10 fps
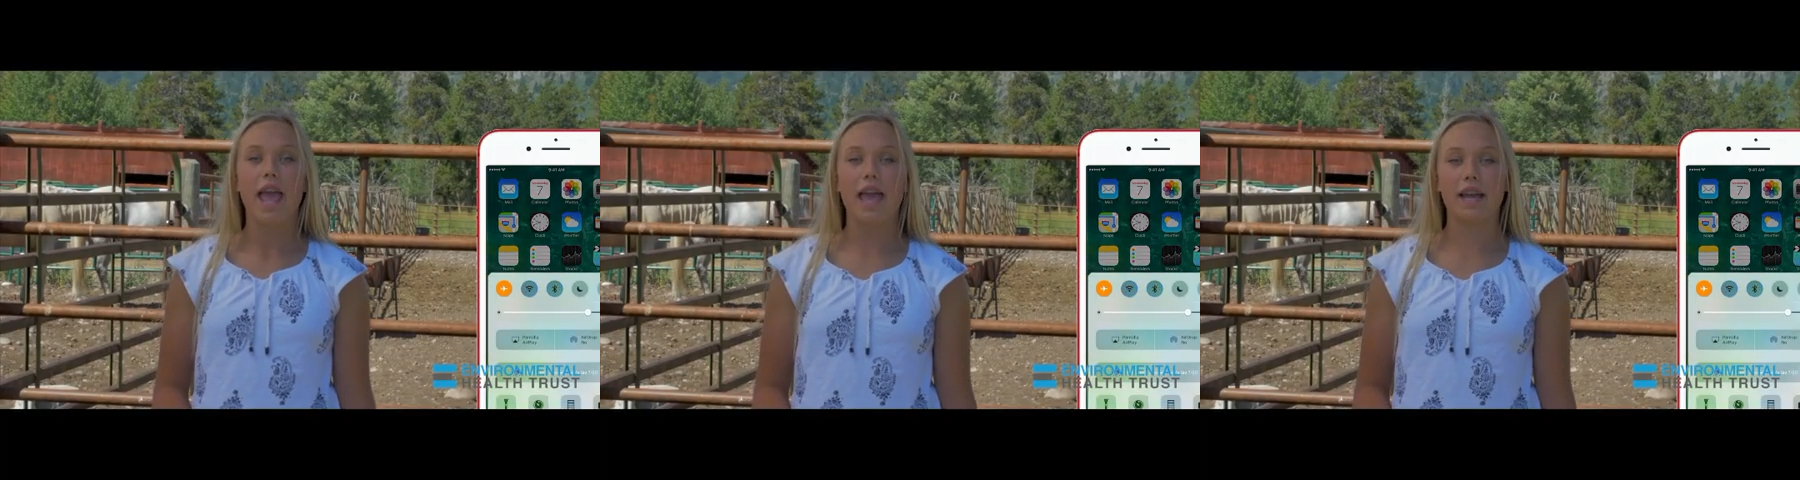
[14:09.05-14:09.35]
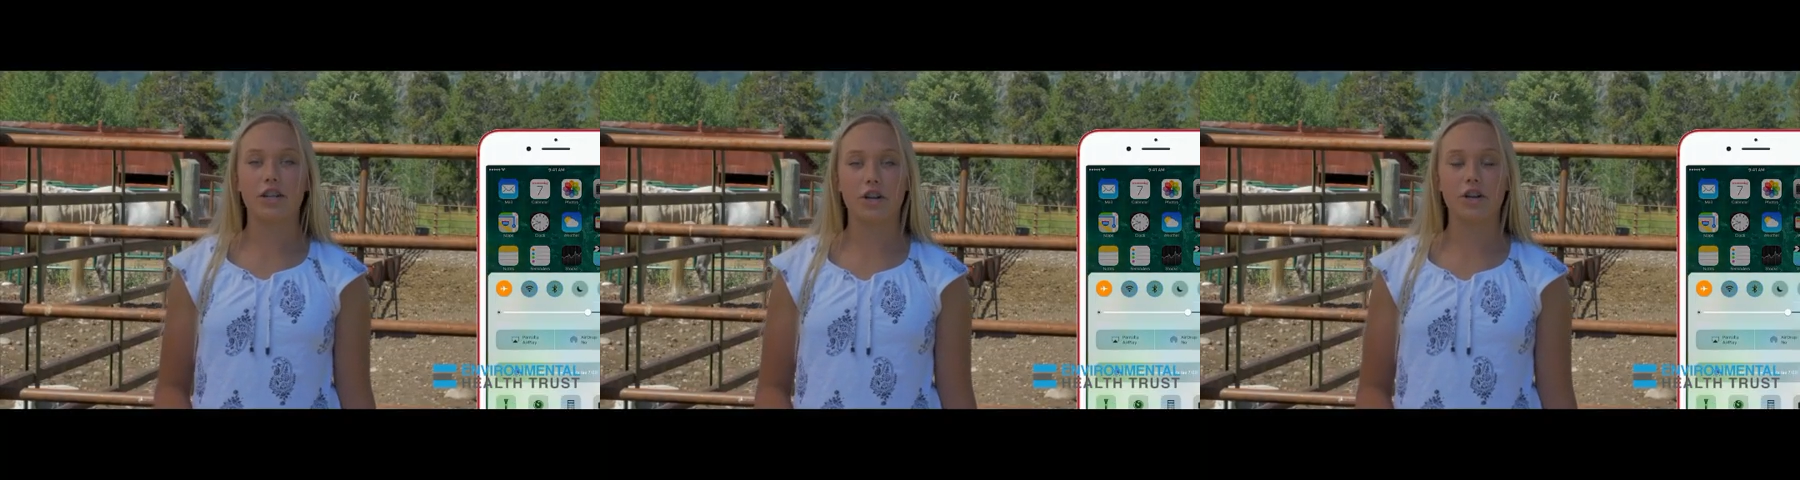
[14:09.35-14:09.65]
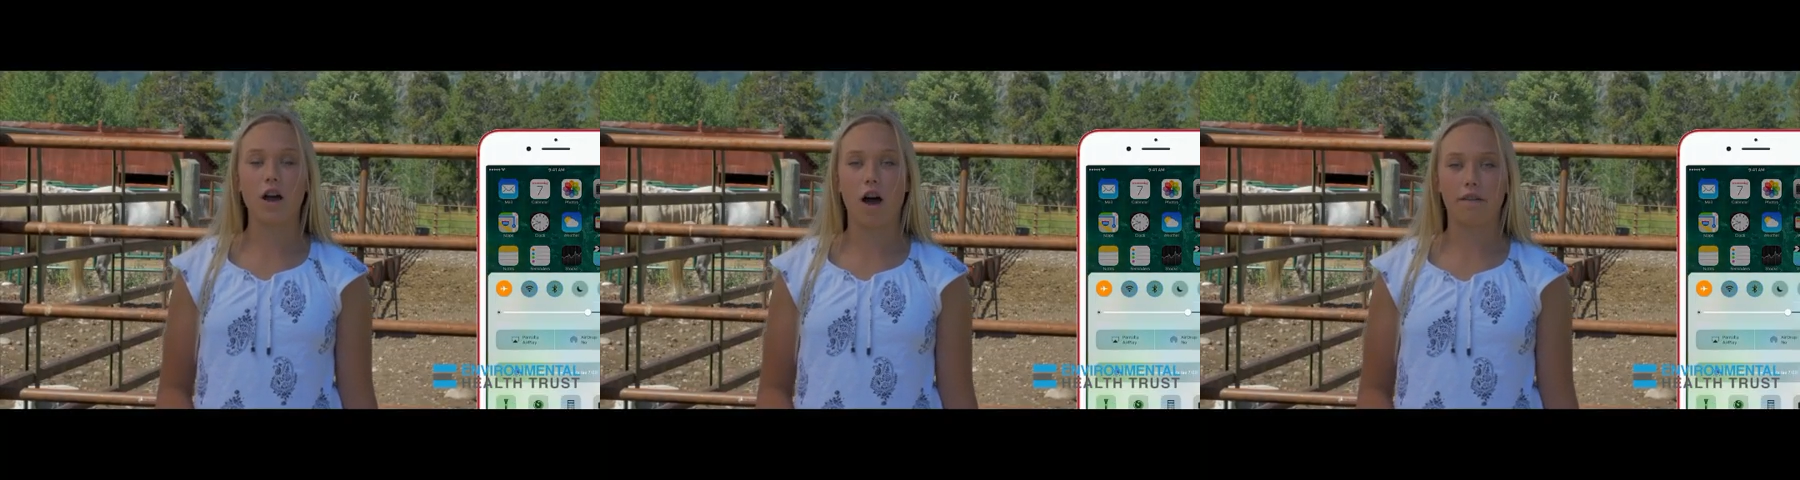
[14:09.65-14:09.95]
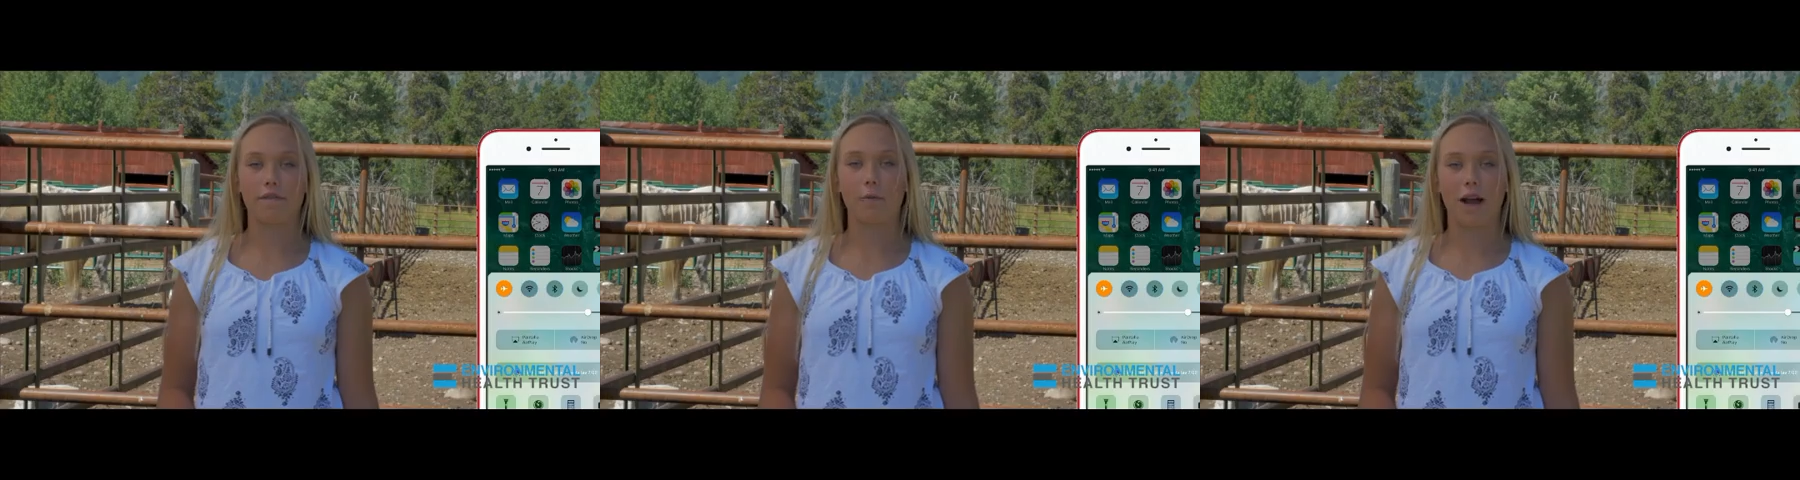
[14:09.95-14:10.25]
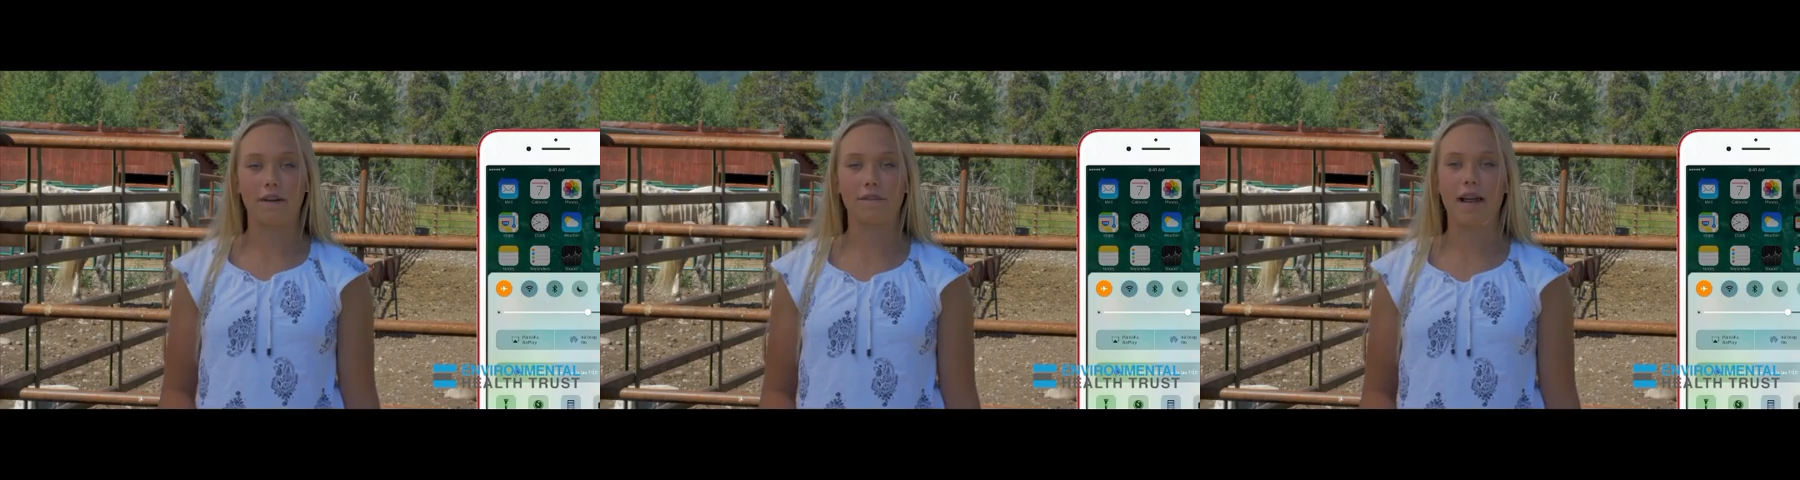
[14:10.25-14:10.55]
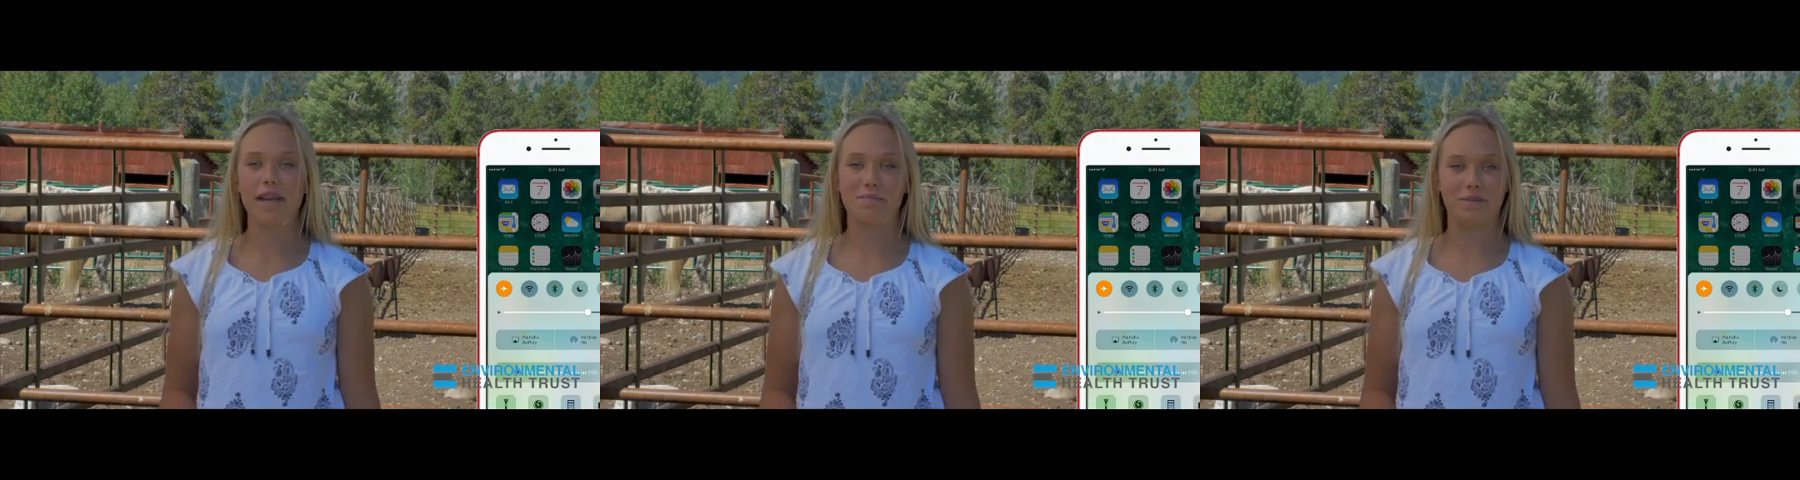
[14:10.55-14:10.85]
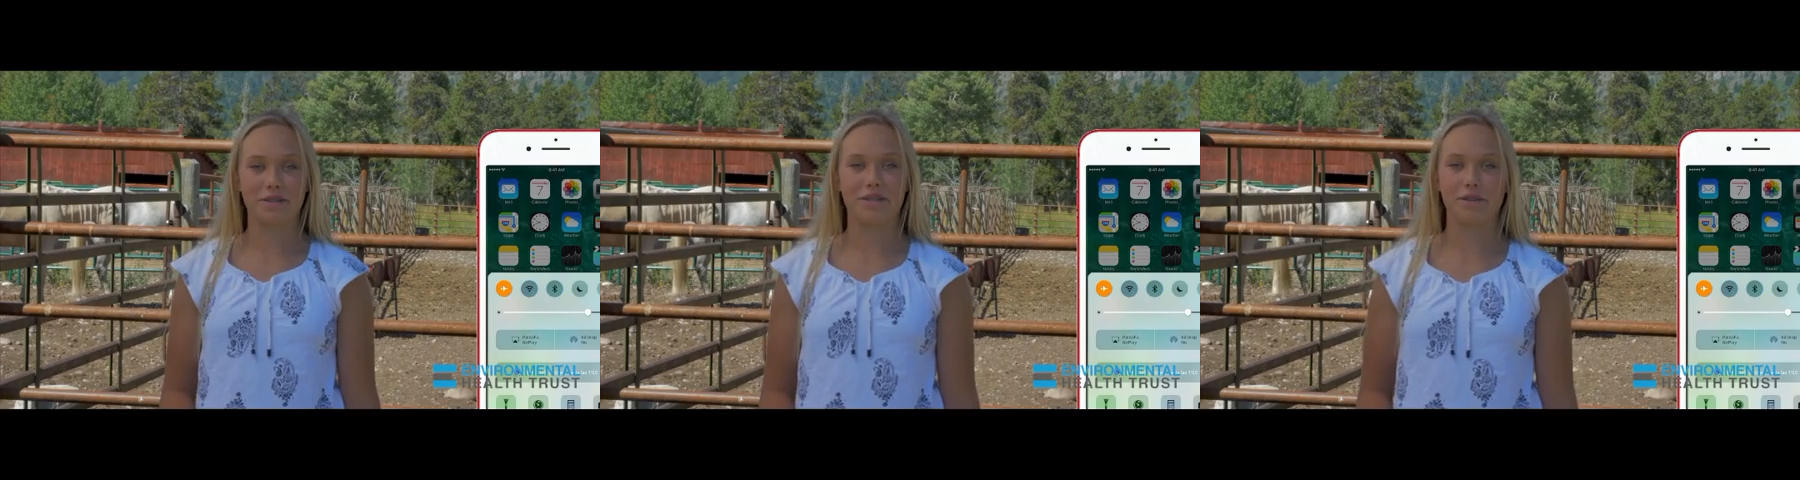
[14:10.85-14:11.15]
and turn off Wi-Fi and
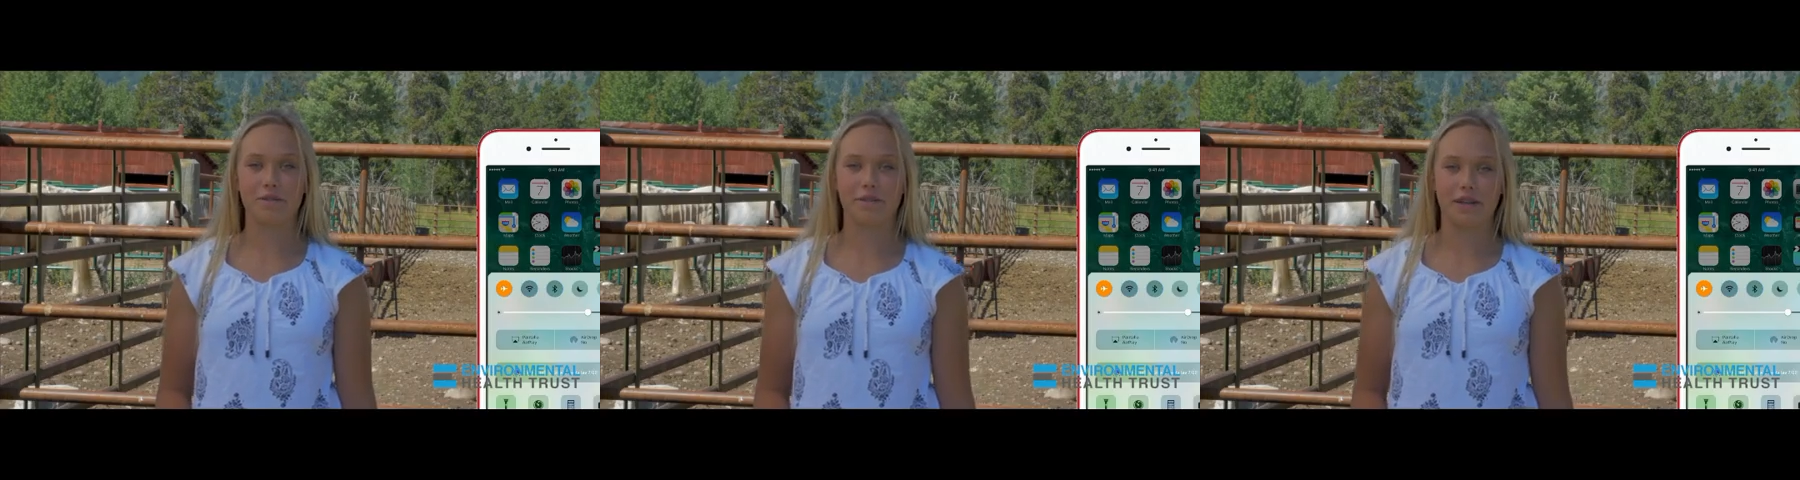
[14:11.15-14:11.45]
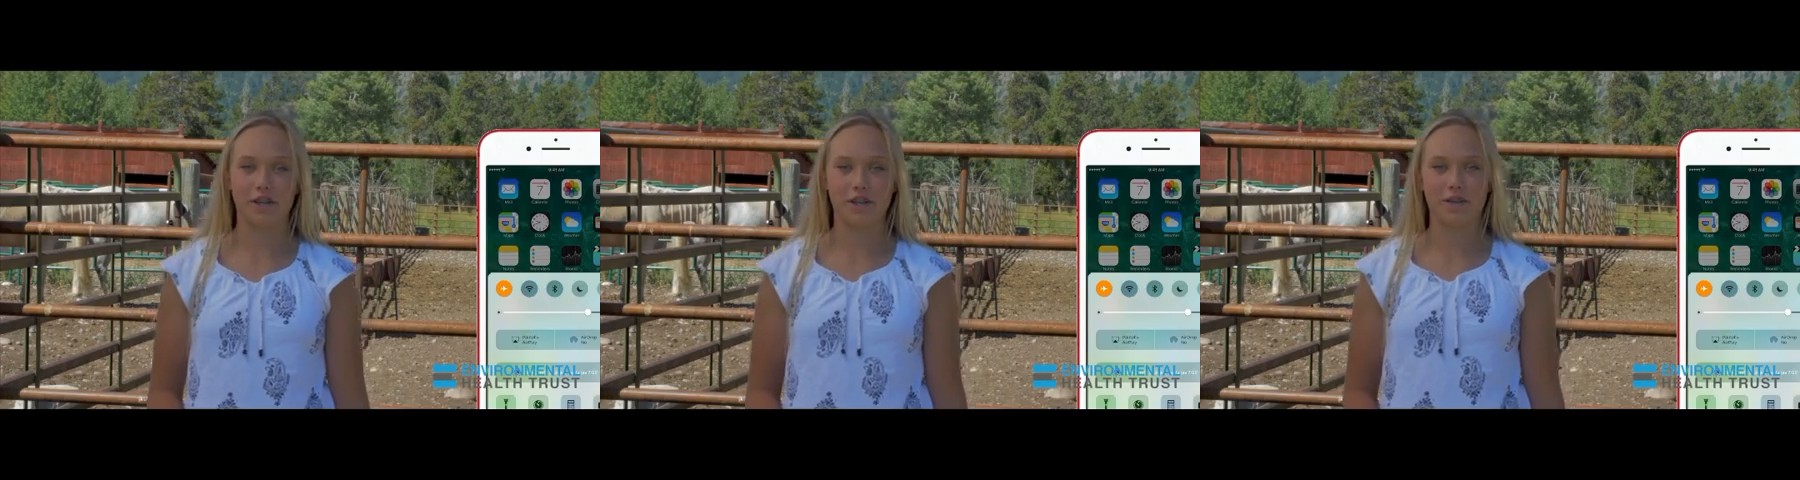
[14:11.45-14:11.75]
Bluetooth function.